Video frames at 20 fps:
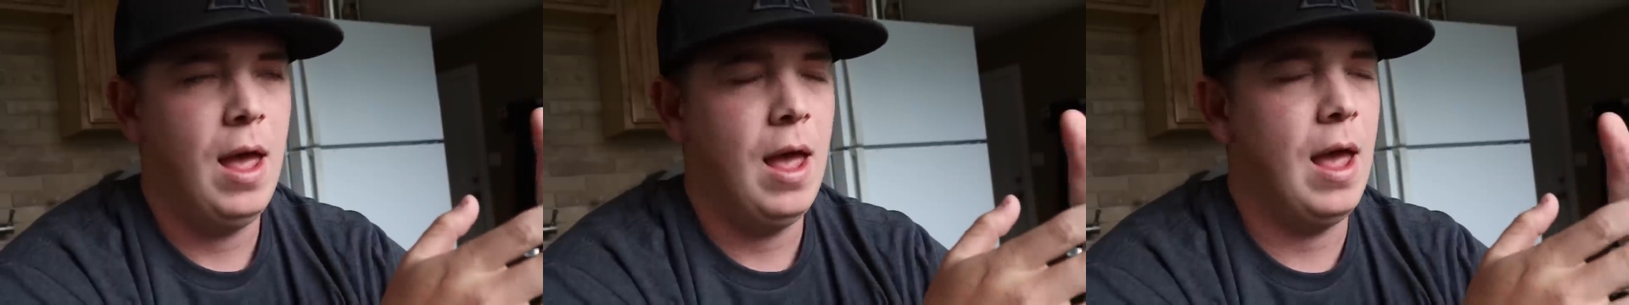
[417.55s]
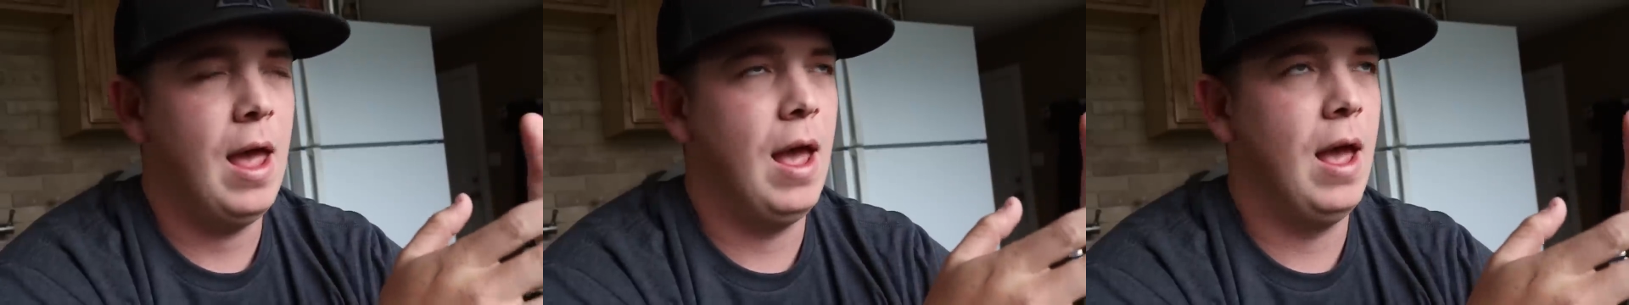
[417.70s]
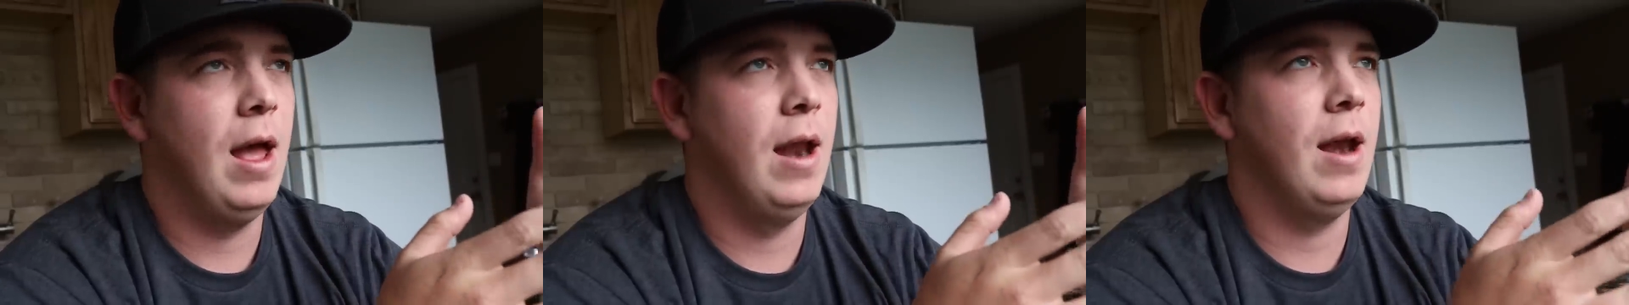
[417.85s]

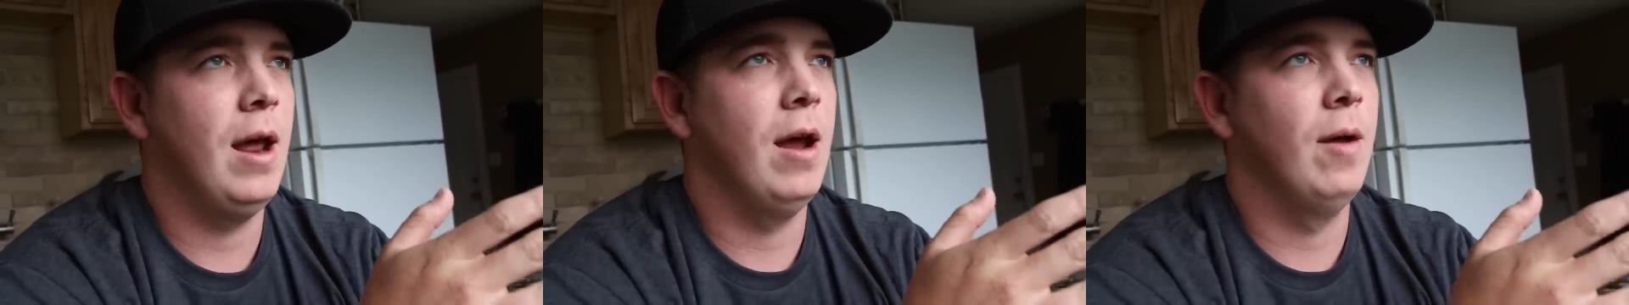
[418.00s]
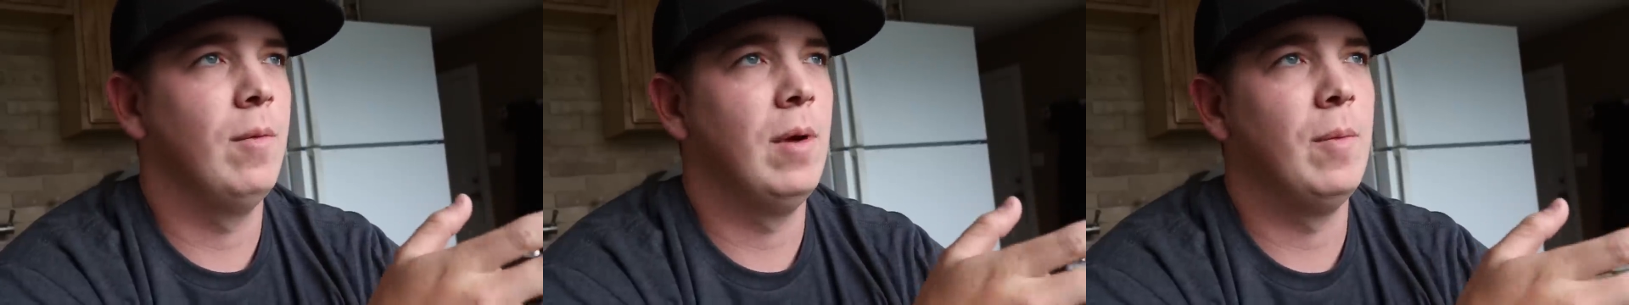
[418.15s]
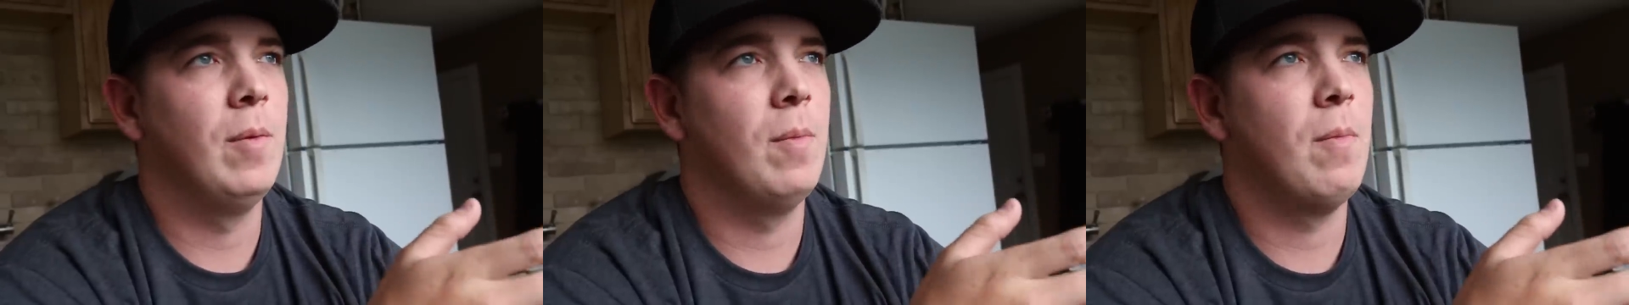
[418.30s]
And I
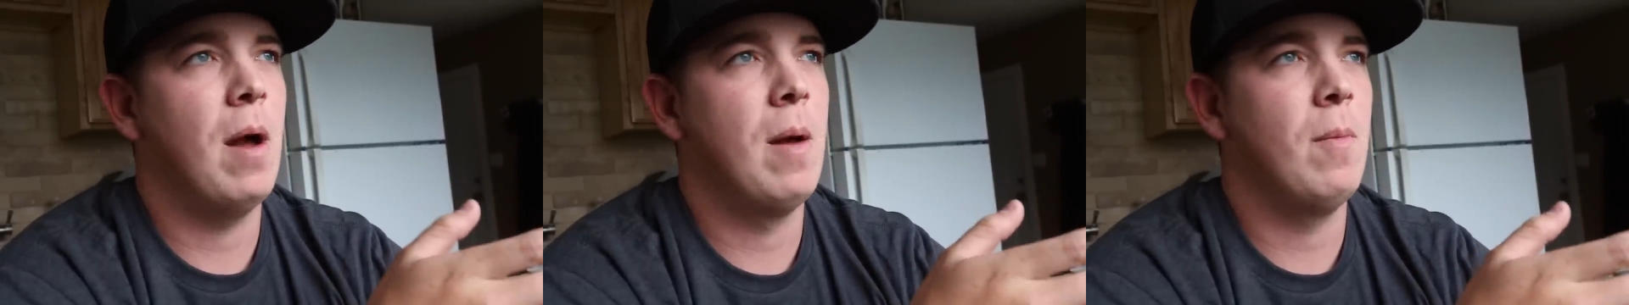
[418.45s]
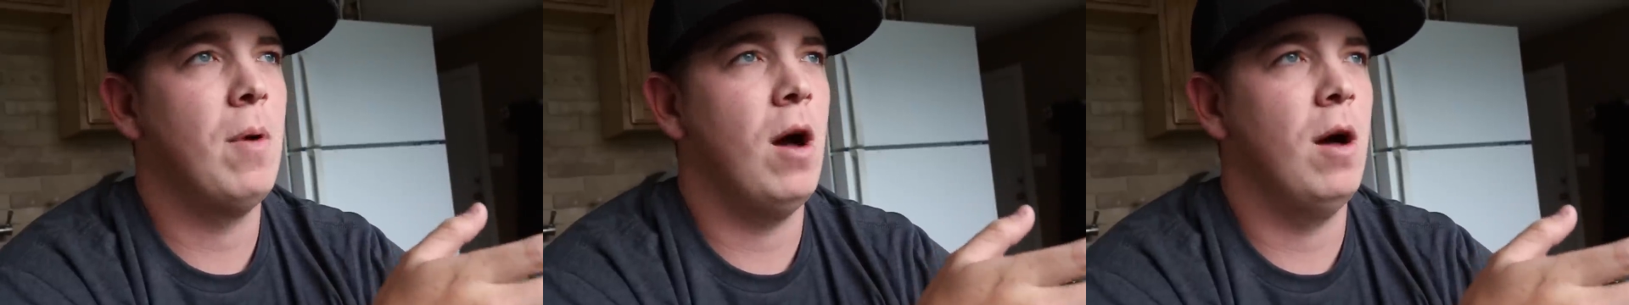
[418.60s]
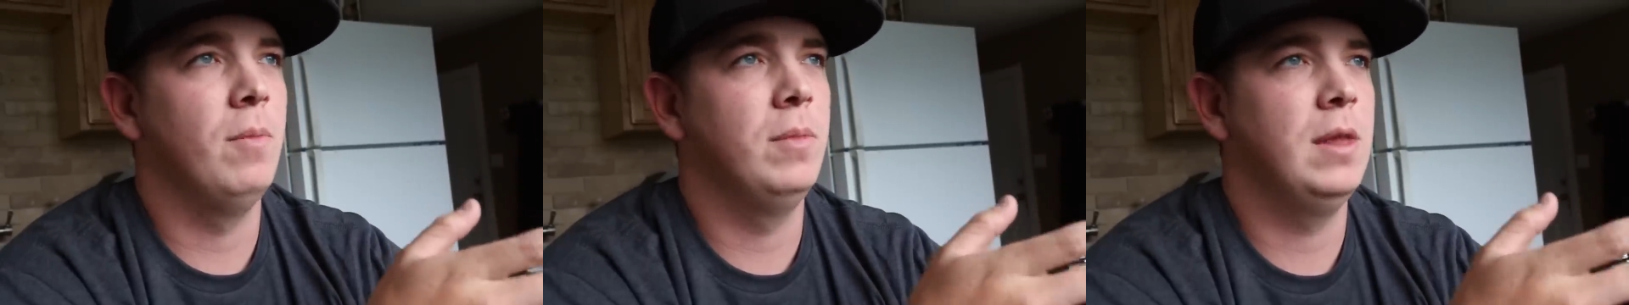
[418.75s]
remember my
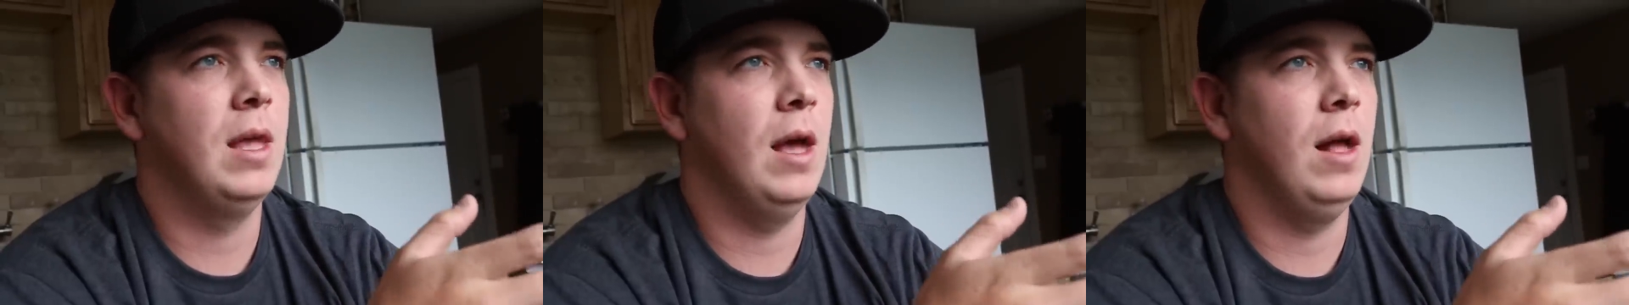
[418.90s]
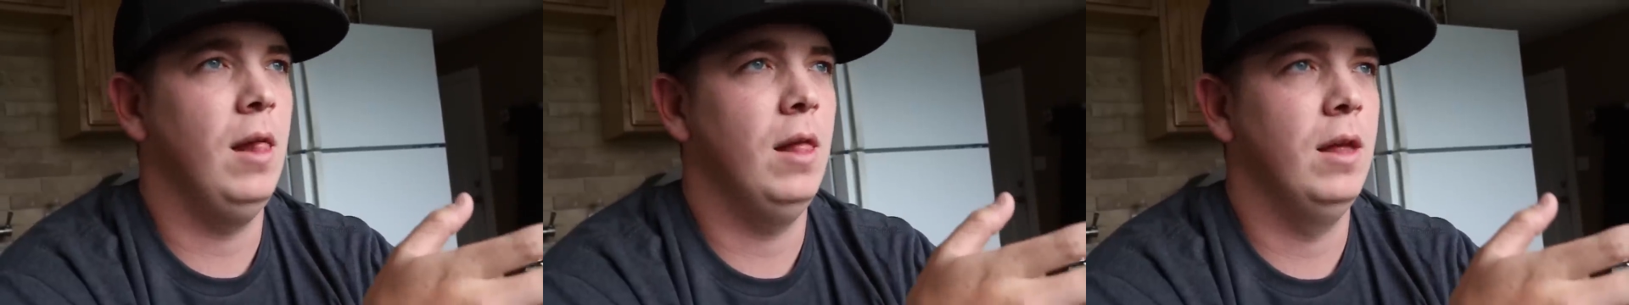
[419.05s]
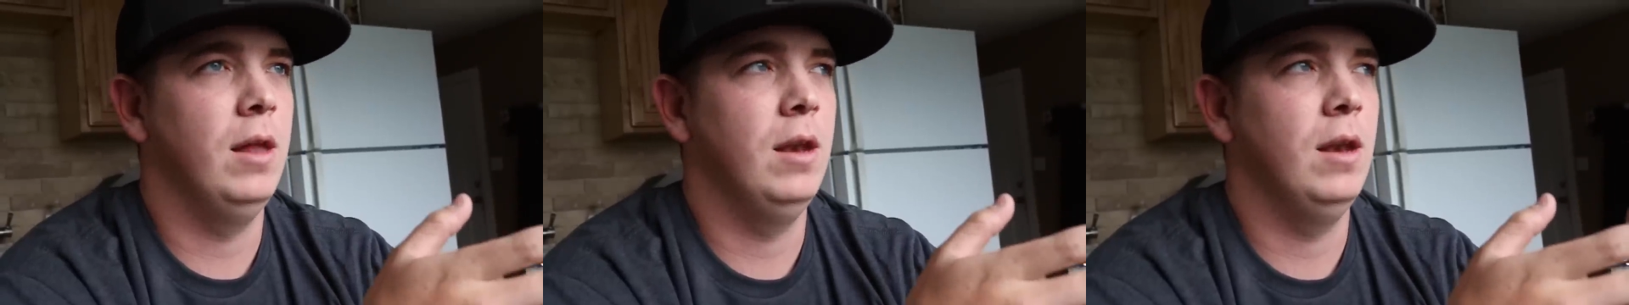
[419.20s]
mom
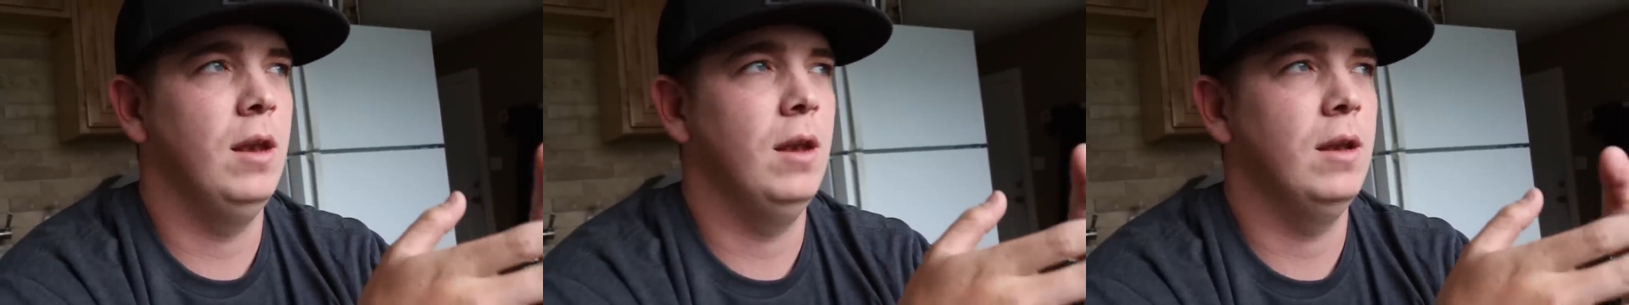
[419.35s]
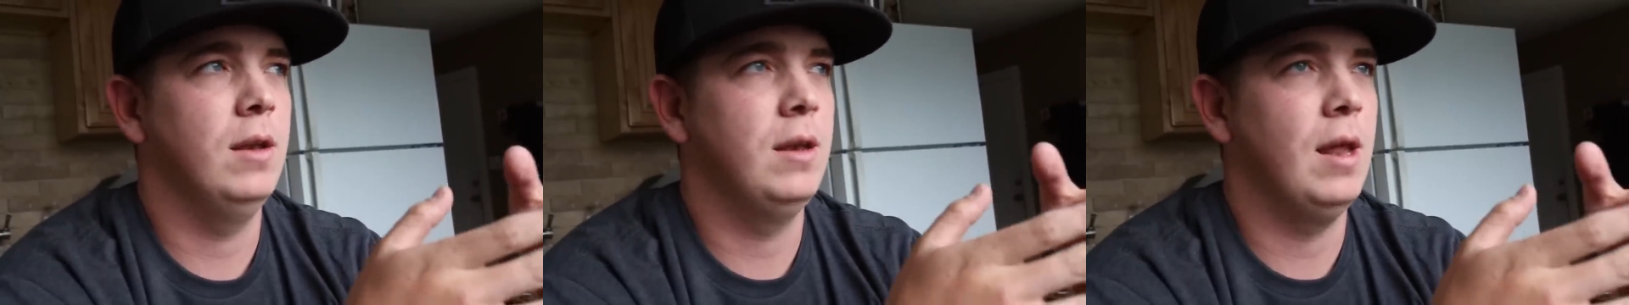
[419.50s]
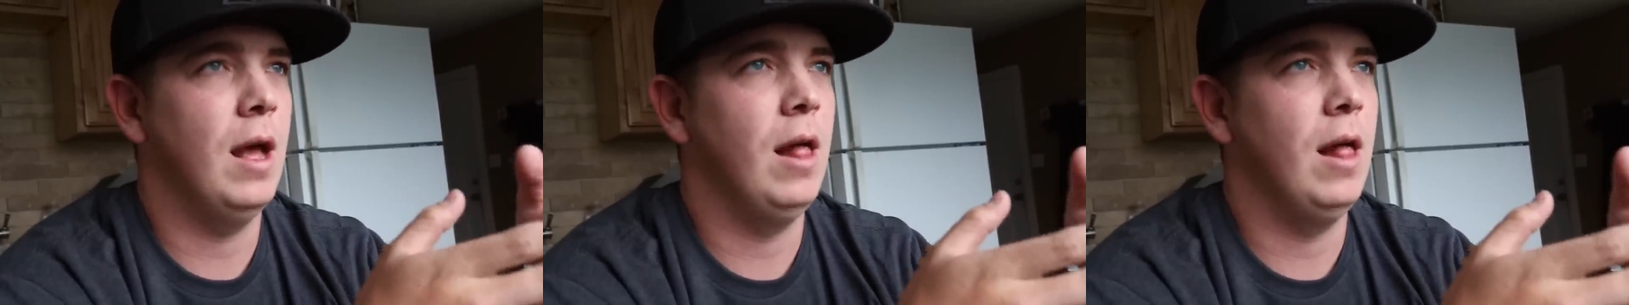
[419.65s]
telling